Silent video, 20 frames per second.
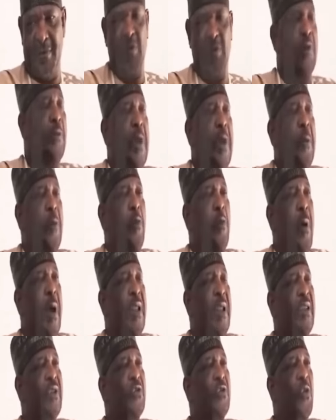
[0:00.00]
So if
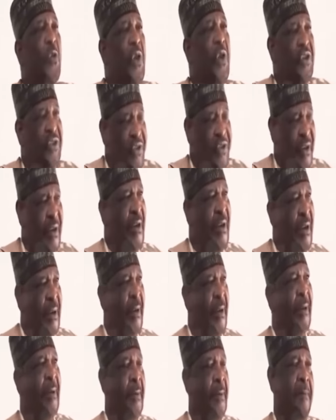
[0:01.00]
one is
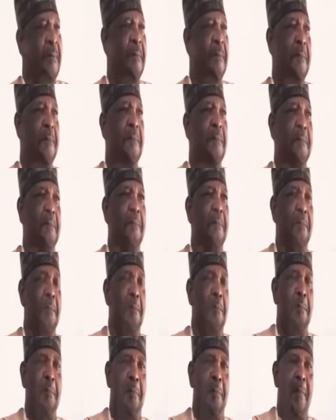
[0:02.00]
questioning
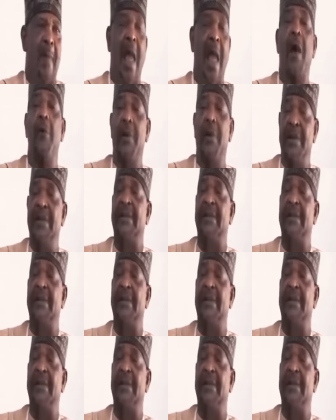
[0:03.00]
our